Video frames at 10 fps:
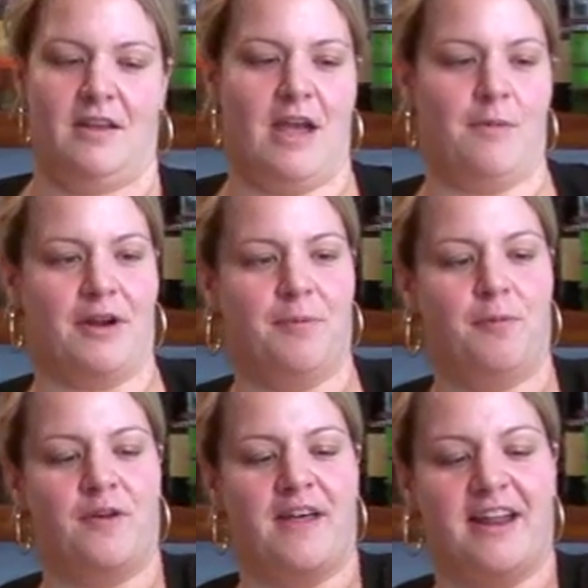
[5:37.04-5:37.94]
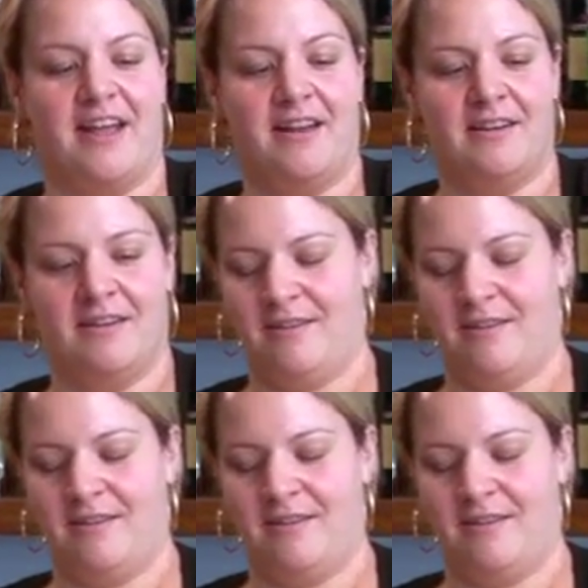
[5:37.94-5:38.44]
And we're gonna pour that in.